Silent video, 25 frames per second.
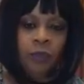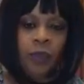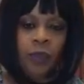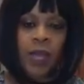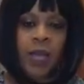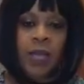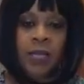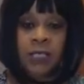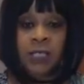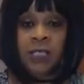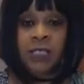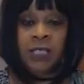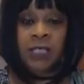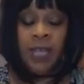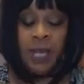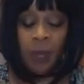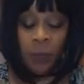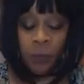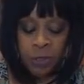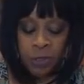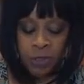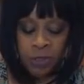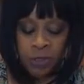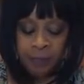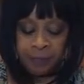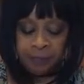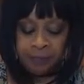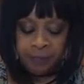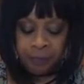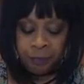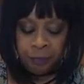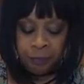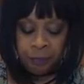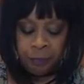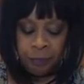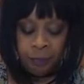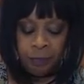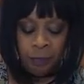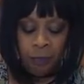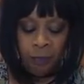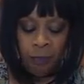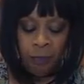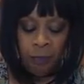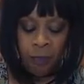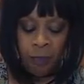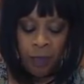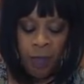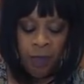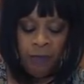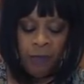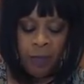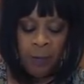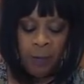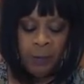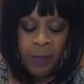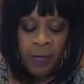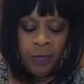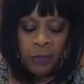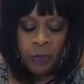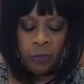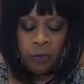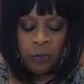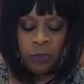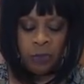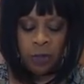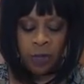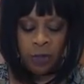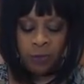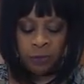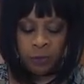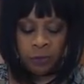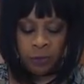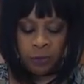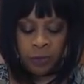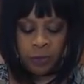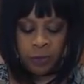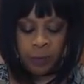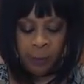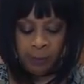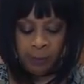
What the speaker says: as a sandwich, if I made two choppers.